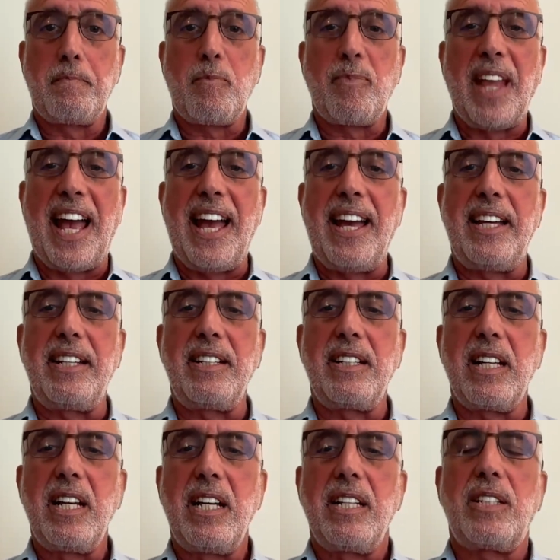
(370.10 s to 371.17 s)
And
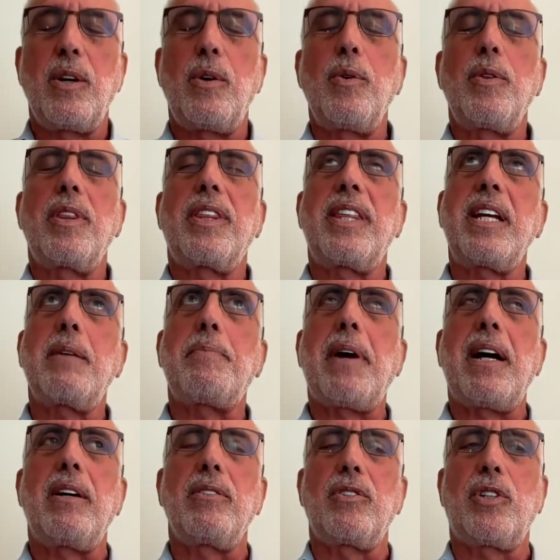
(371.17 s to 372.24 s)
so think
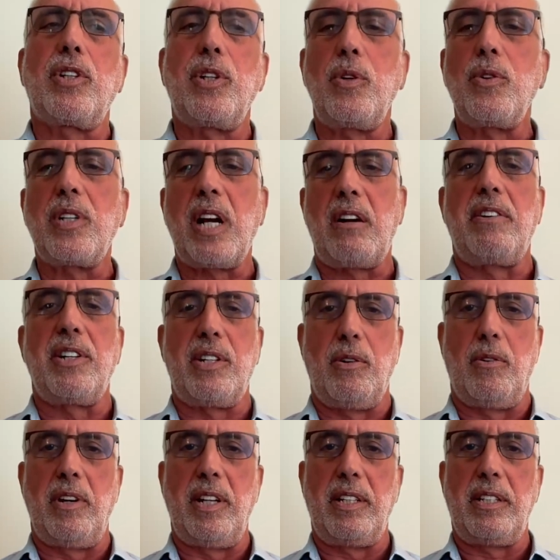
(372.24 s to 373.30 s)
about two
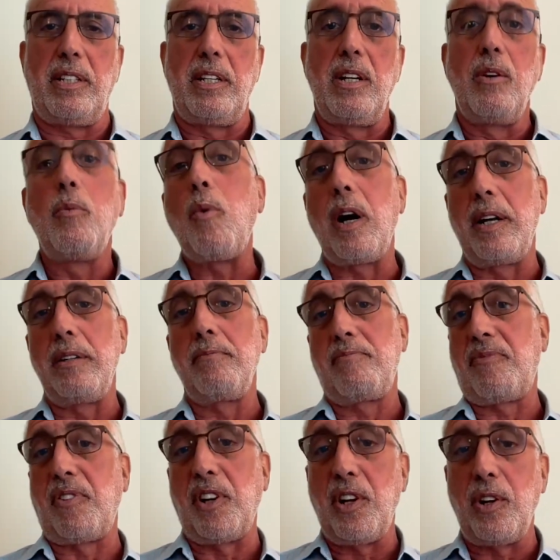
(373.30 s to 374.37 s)
territories. One,
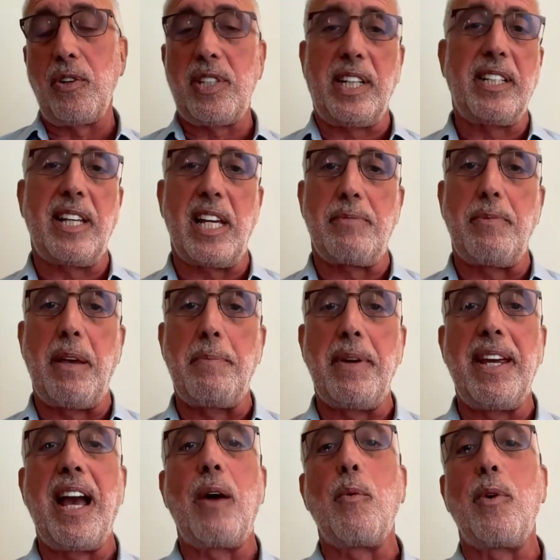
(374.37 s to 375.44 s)
for you, success may
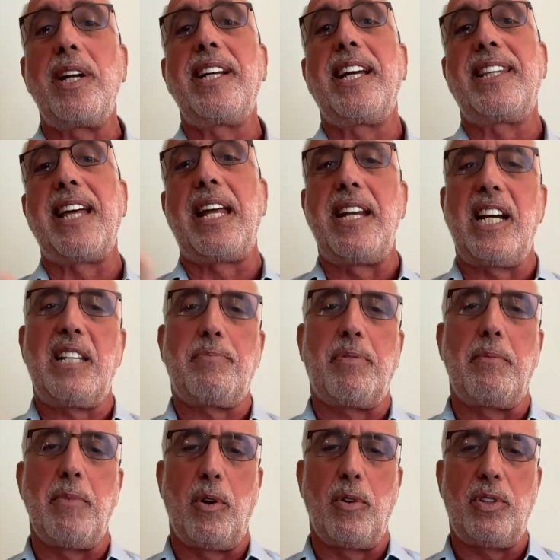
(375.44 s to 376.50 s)
be, I want to get that next
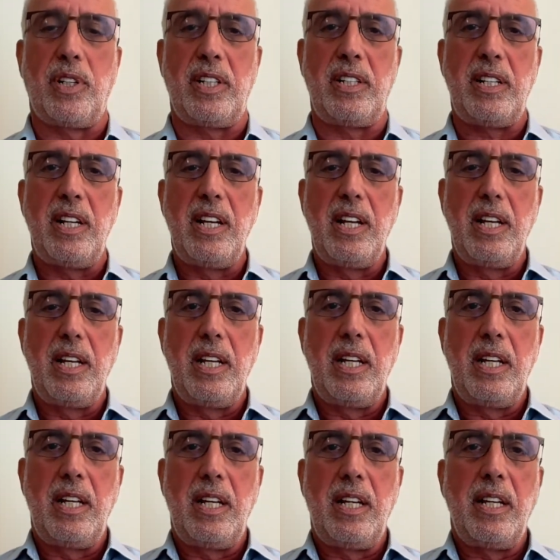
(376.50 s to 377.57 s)
promotion.
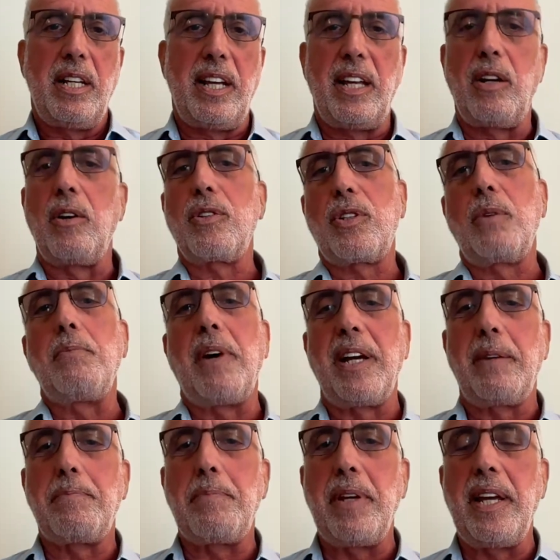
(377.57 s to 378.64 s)
It also
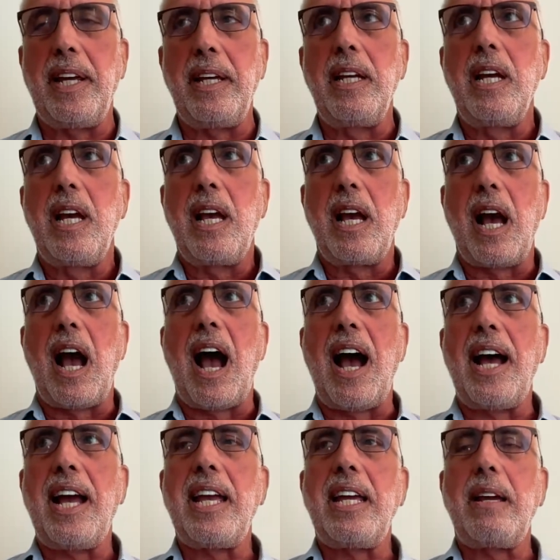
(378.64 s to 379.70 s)
might be,
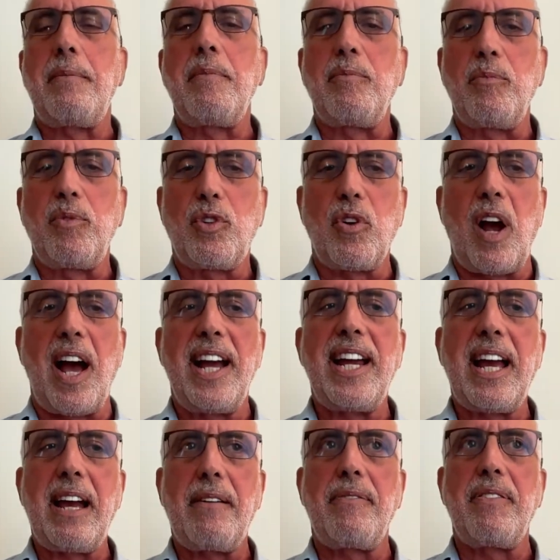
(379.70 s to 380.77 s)
I
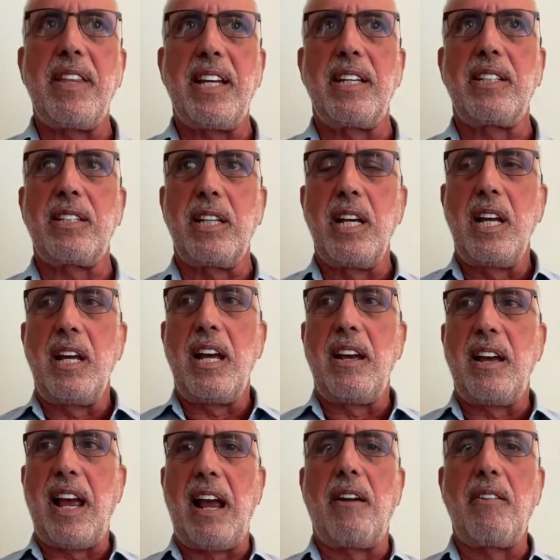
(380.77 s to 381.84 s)
have this
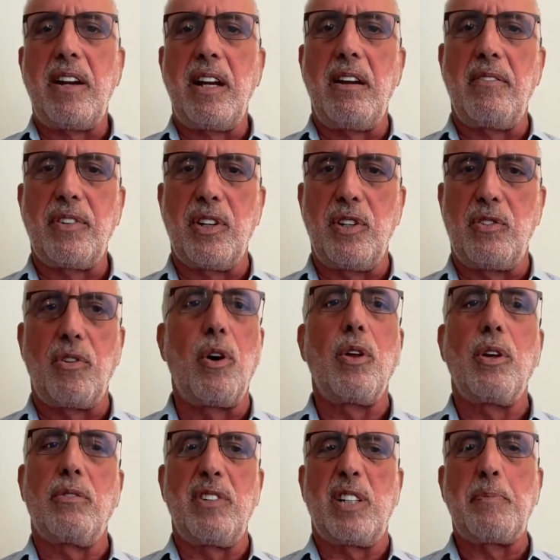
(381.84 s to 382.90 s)
area of control
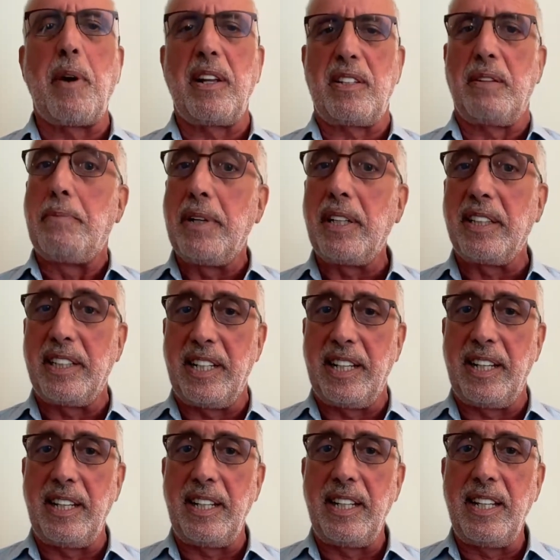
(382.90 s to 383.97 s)
or responsibility,